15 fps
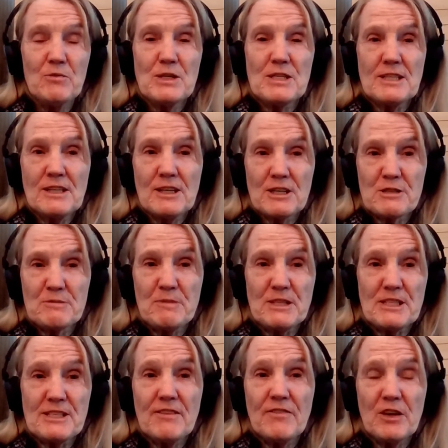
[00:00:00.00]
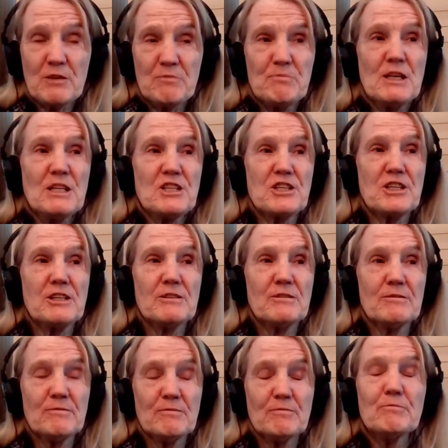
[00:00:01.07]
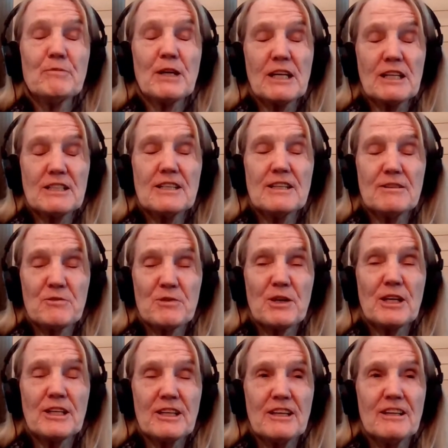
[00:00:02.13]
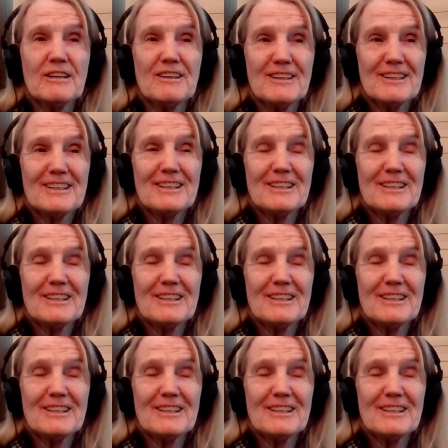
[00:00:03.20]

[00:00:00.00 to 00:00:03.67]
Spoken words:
wasn't our specific mission, but it did really,